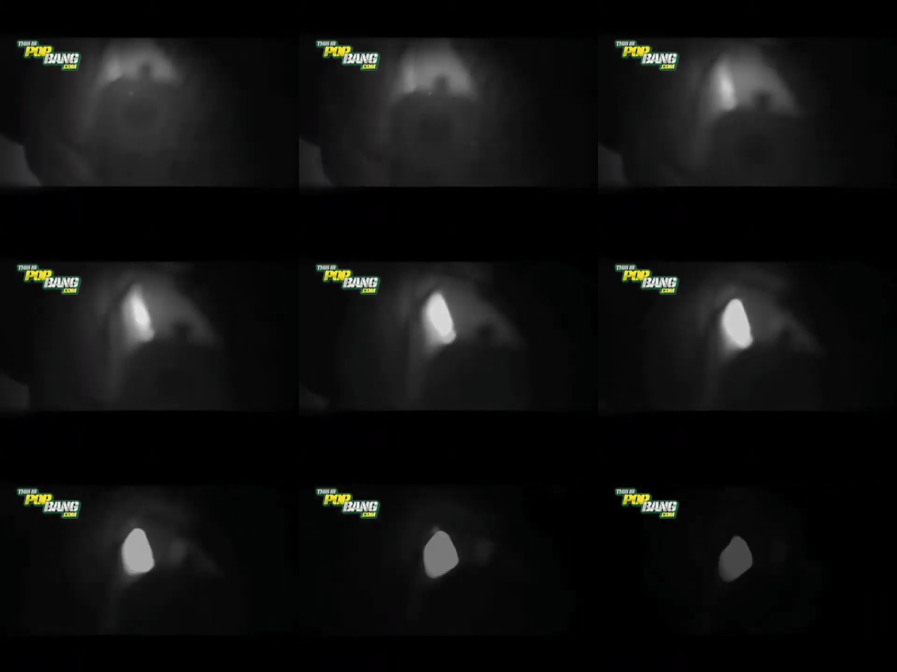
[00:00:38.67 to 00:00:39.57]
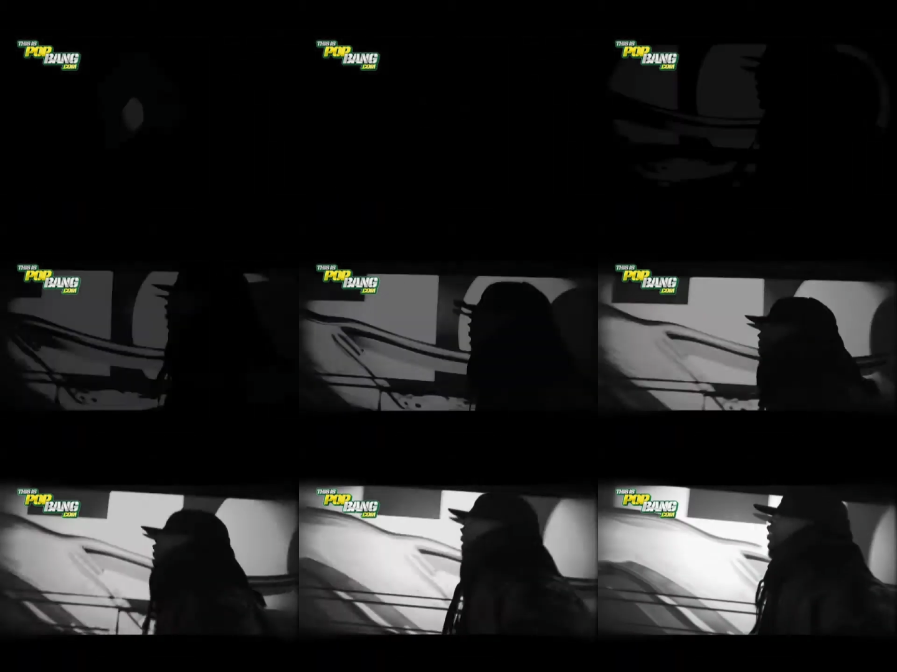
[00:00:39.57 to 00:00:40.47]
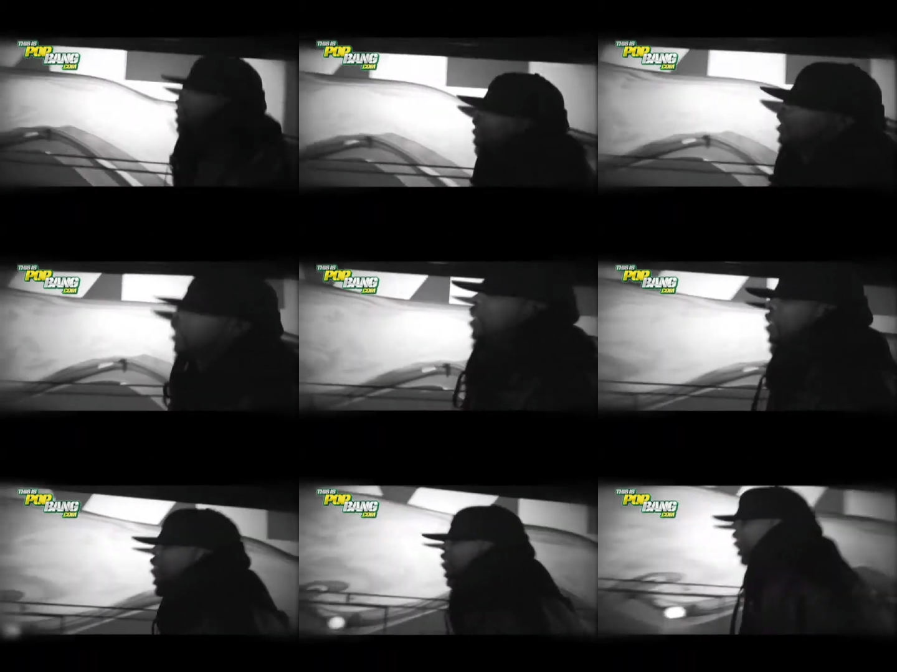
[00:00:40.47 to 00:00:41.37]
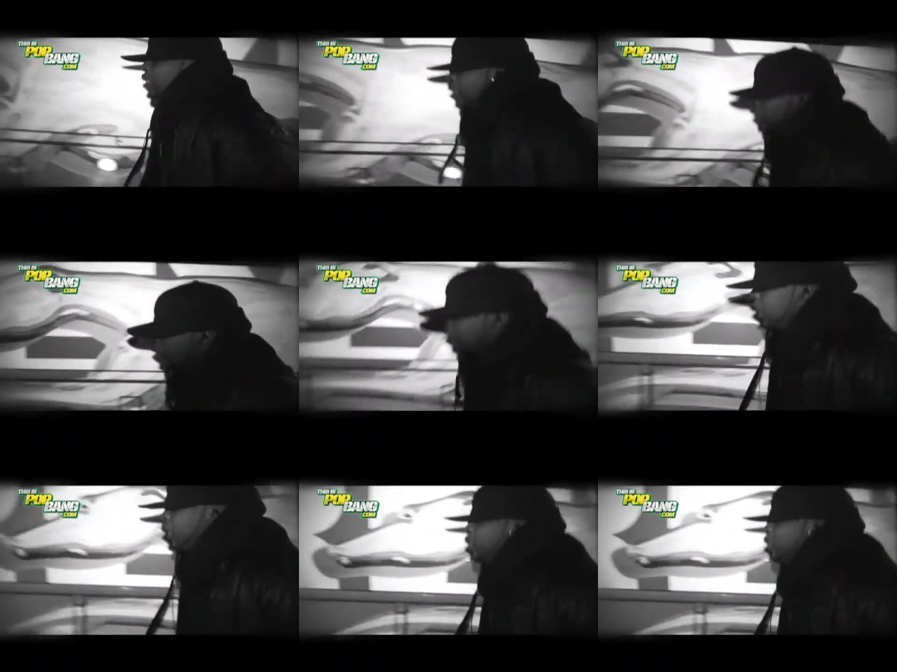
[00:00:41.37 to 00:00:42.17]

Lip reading: No face is visible, so there are no lips to read.